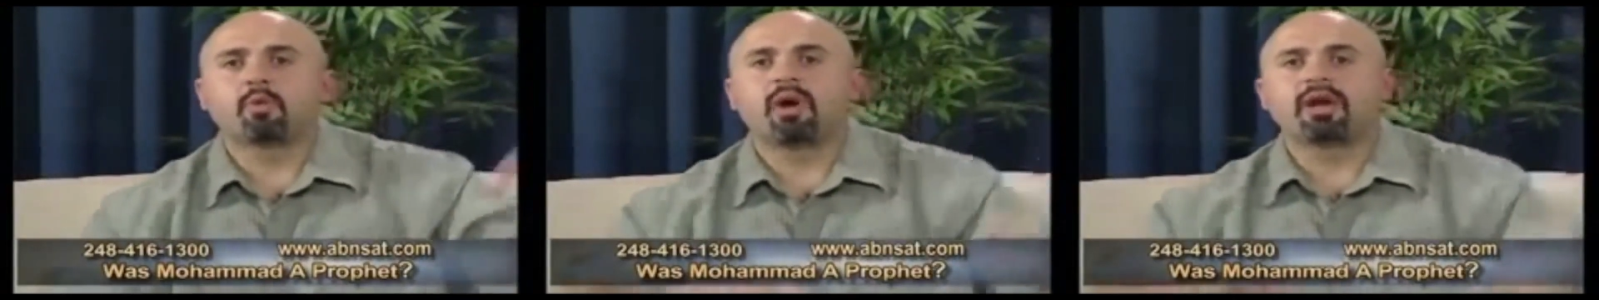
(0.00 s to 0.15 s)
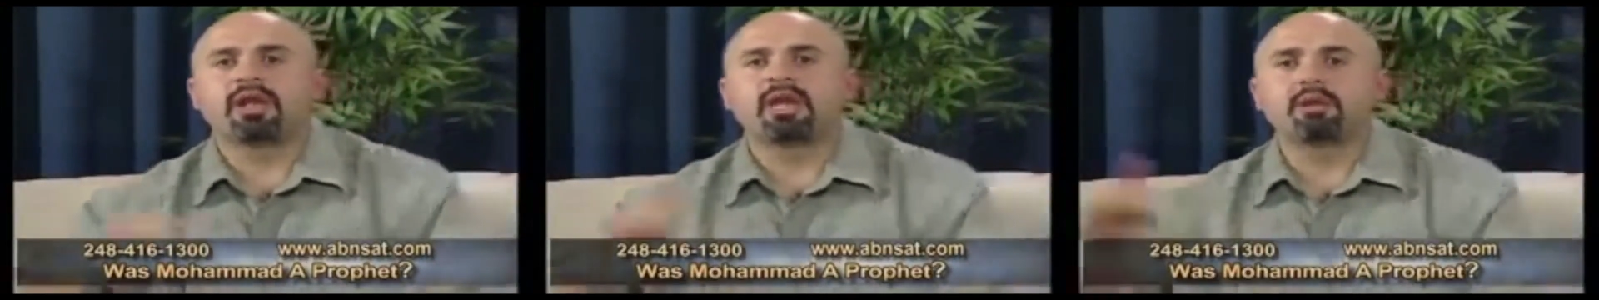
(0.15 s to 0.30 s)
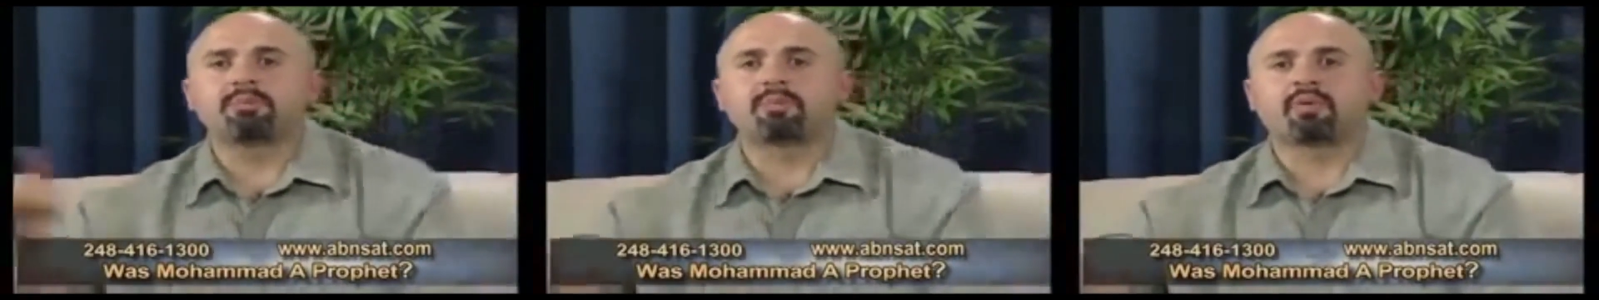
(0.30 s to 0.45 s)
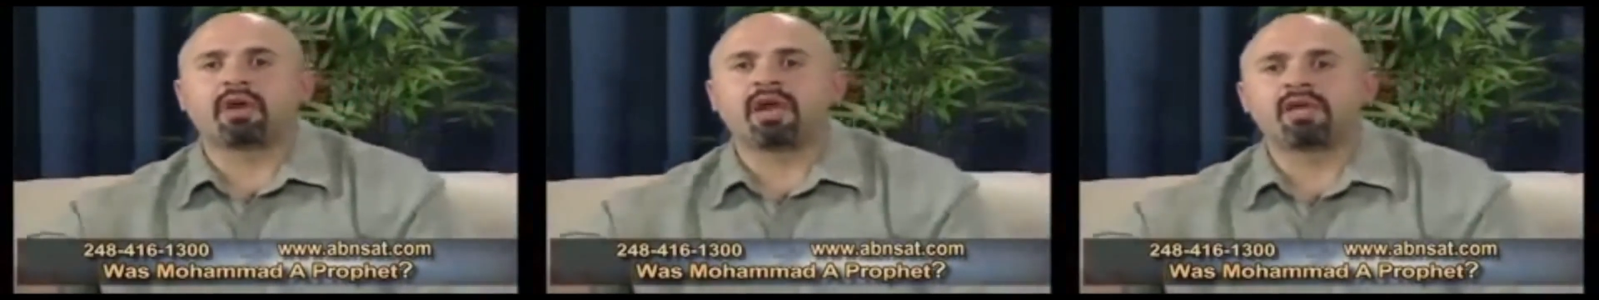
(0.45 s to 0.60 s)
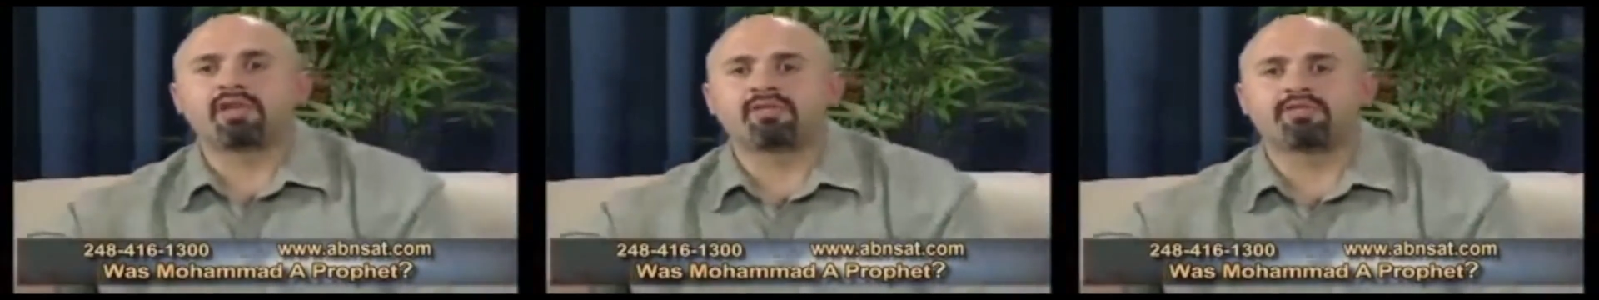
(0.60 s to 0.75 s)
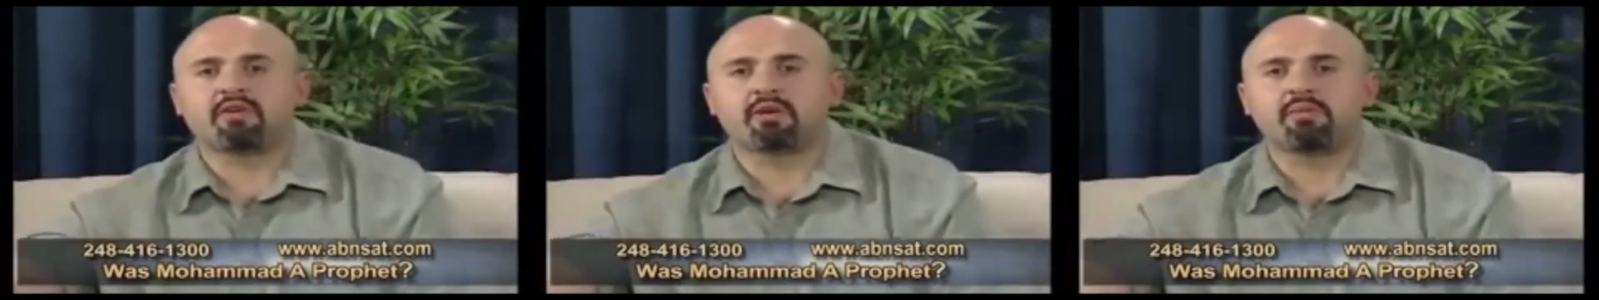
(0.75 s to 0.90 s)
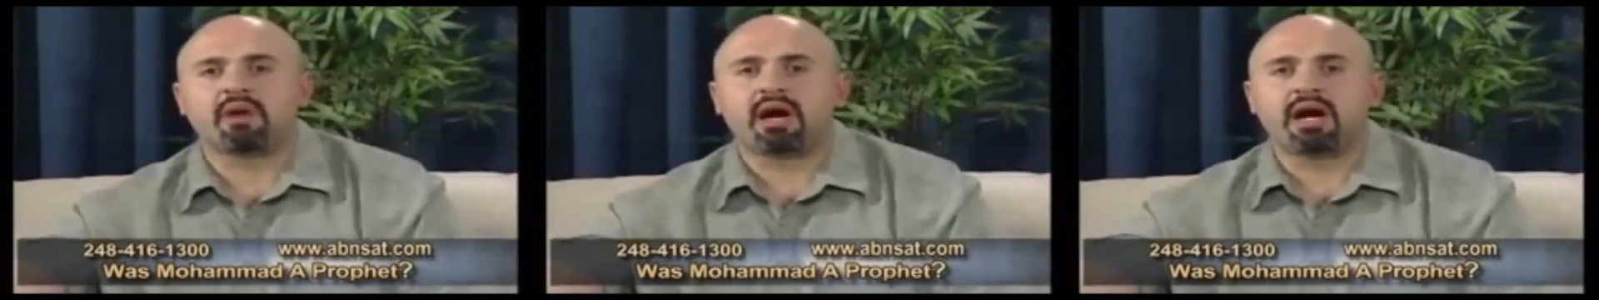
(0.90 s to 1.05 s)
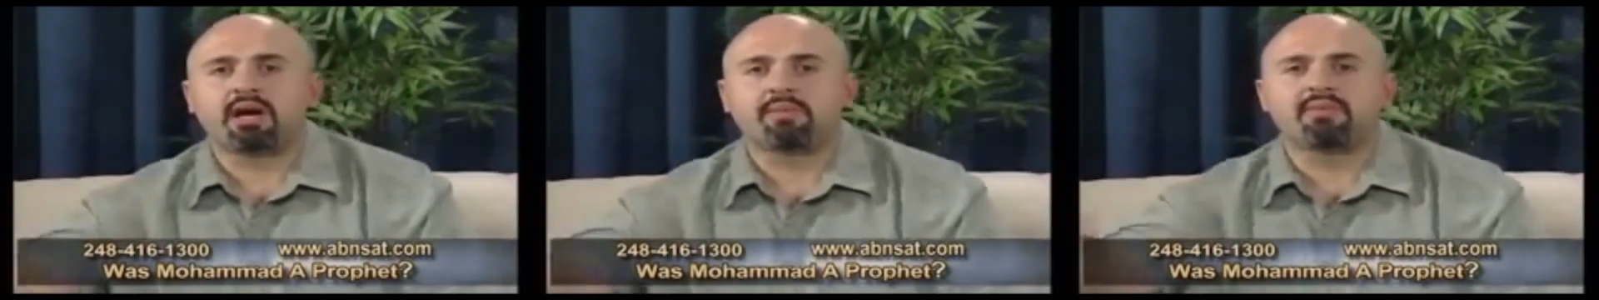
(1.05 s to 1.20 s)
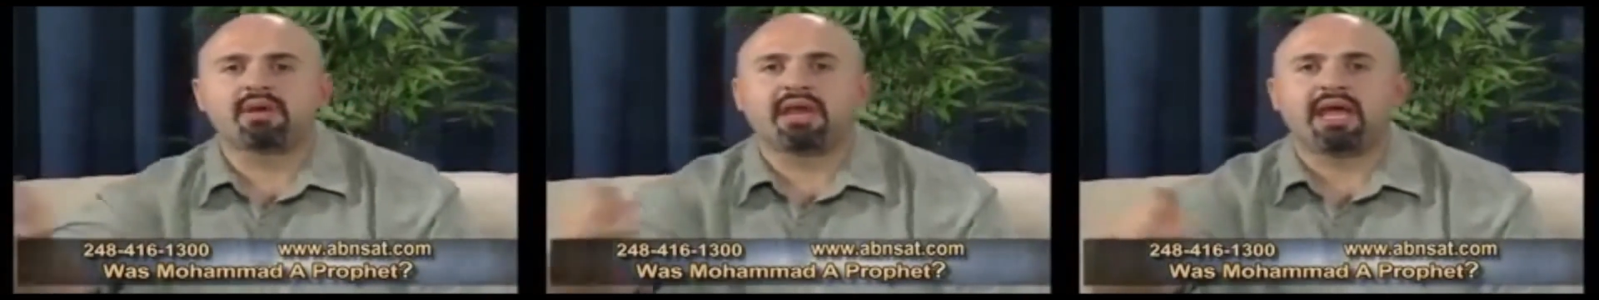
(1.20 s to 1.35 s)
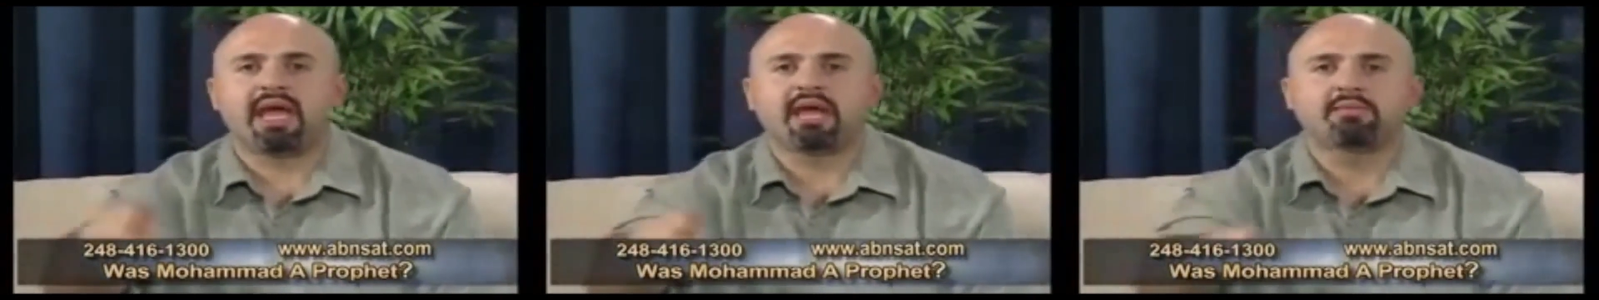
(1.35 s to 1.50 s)
when He prays for
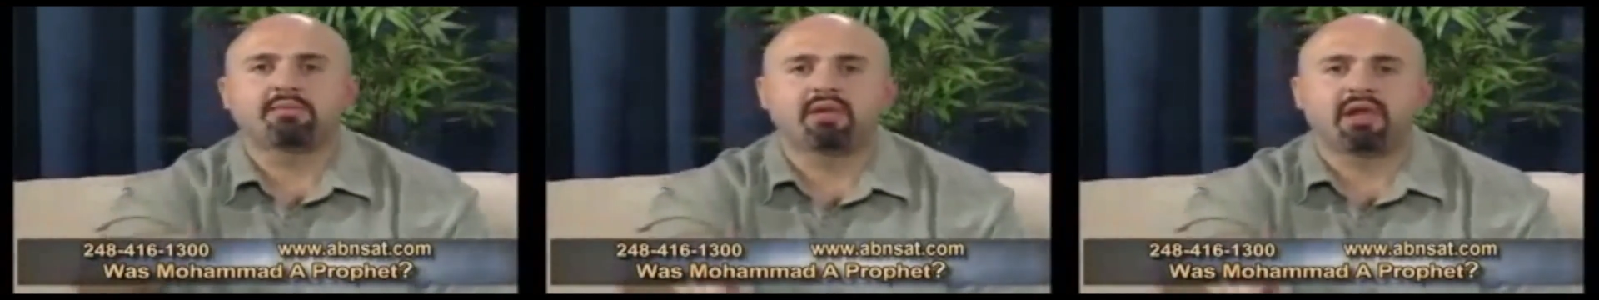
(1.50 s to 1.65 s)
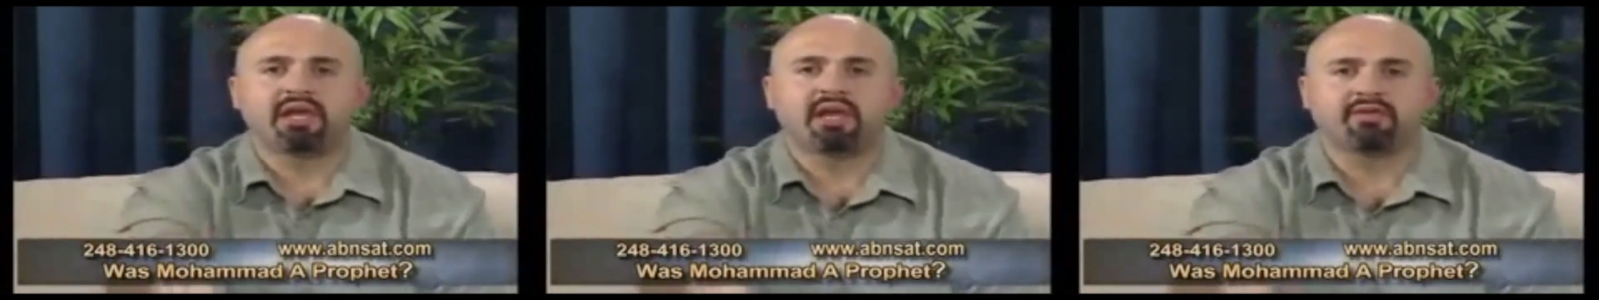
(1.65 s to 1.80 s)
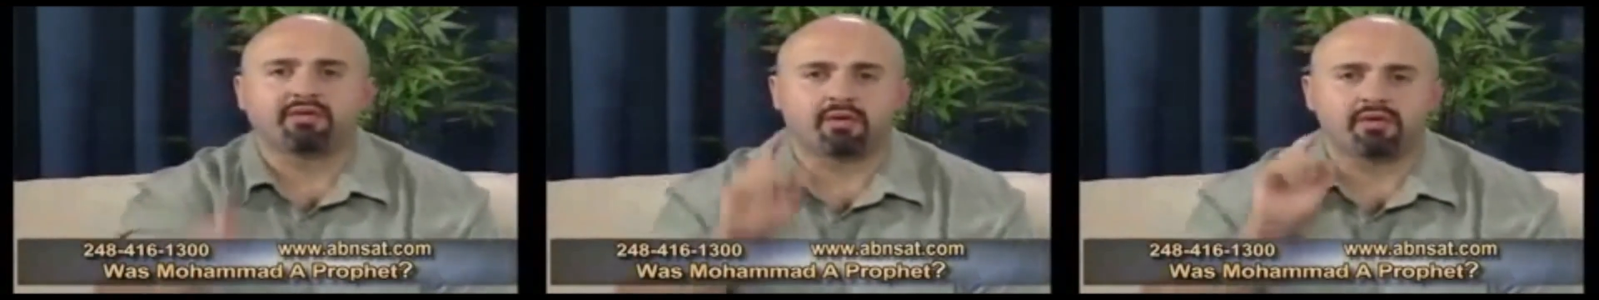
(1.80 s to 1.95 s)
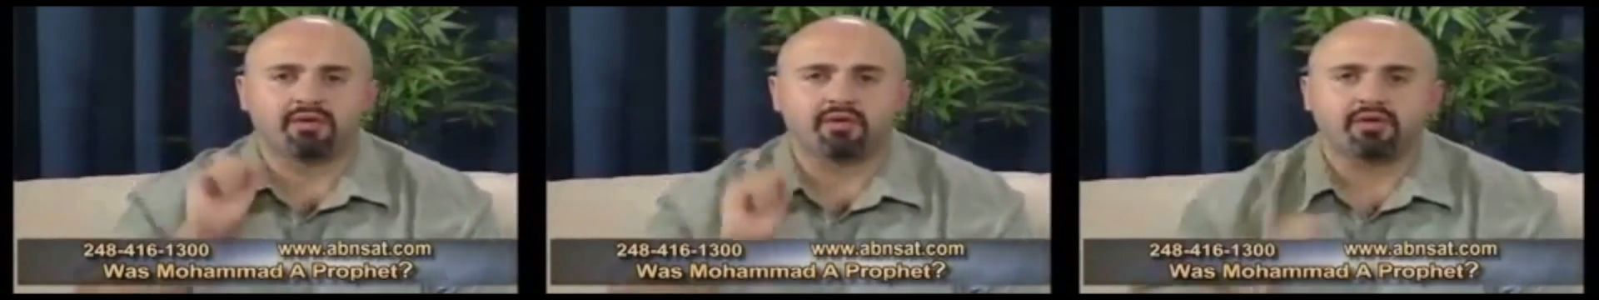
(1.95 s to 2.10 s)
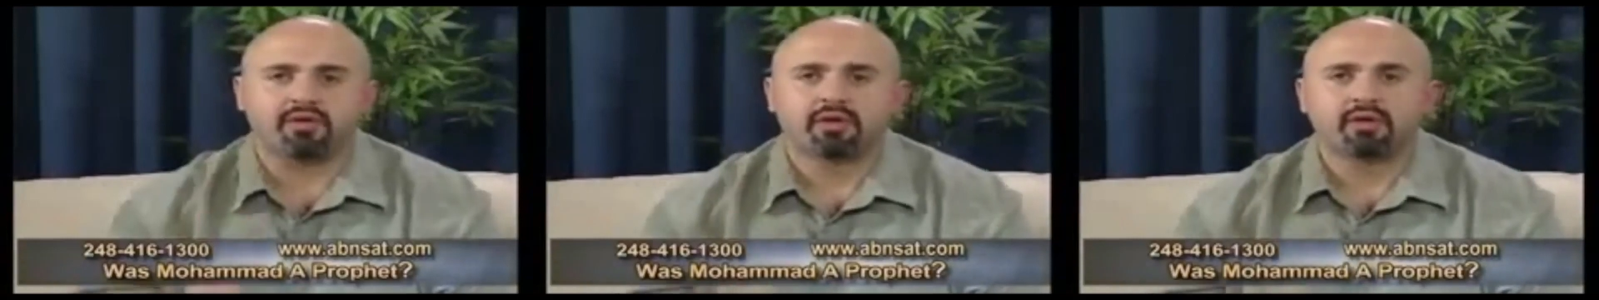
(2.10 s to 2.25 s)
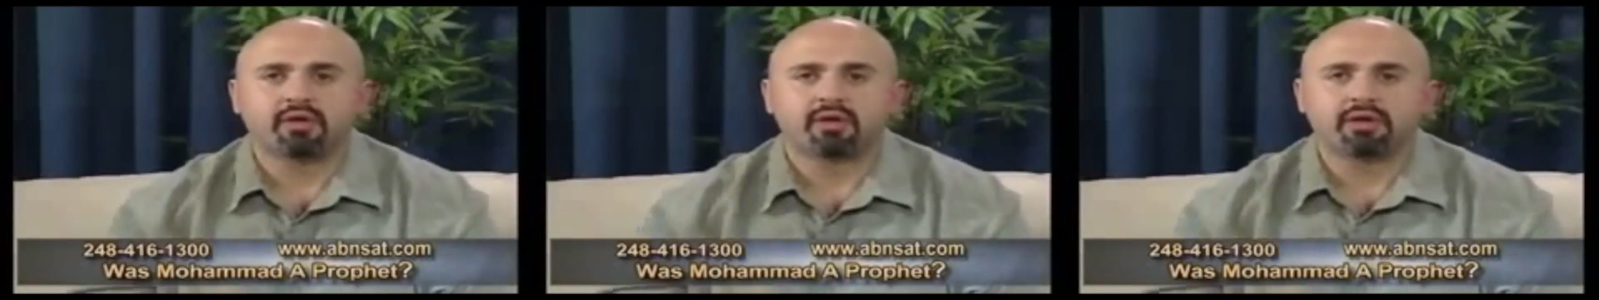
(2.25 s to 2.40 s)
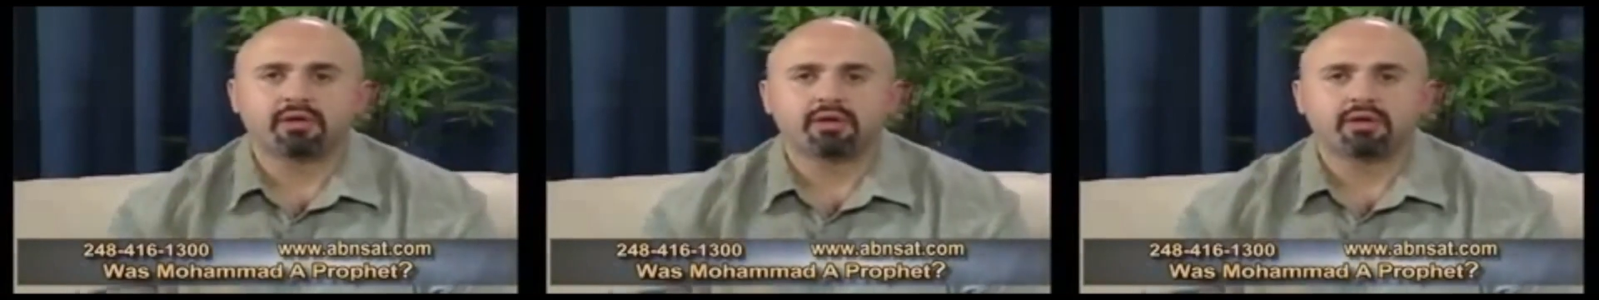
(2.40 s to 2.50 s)
Muhammad and believers?